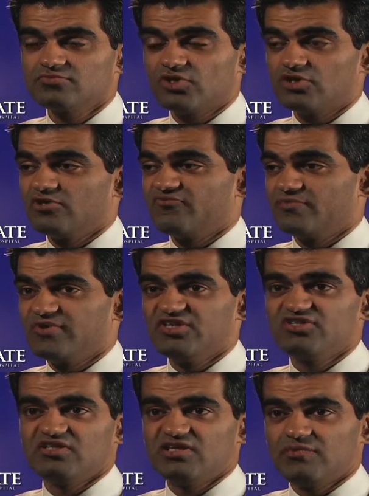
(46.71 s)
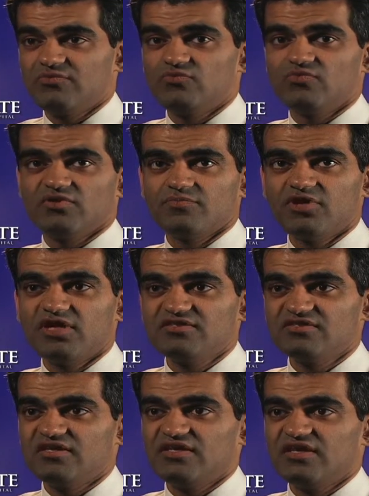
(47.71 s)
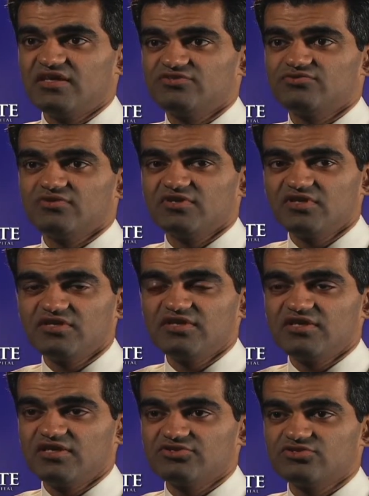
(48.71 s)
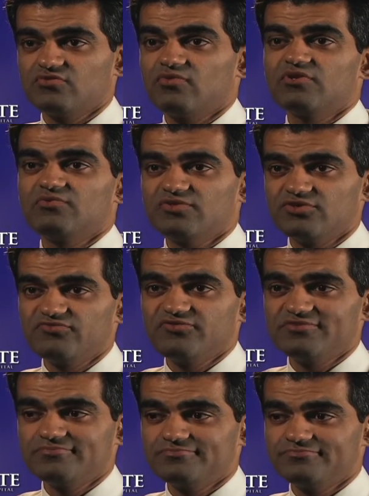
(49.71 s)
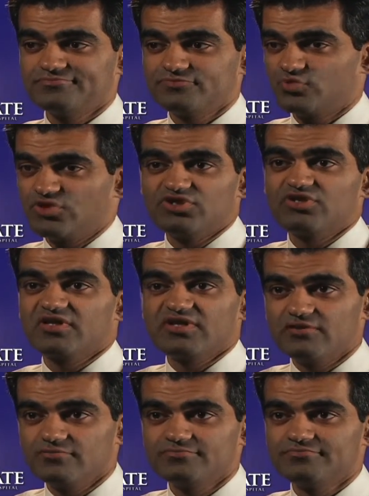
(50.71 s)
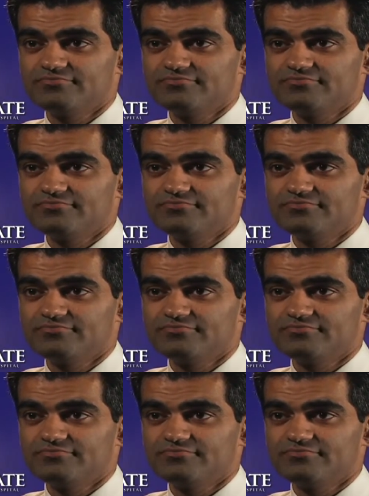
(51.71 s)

you know, if a patient came in with a prostate cancer or kidney cancer, what do we do for them? We took it out.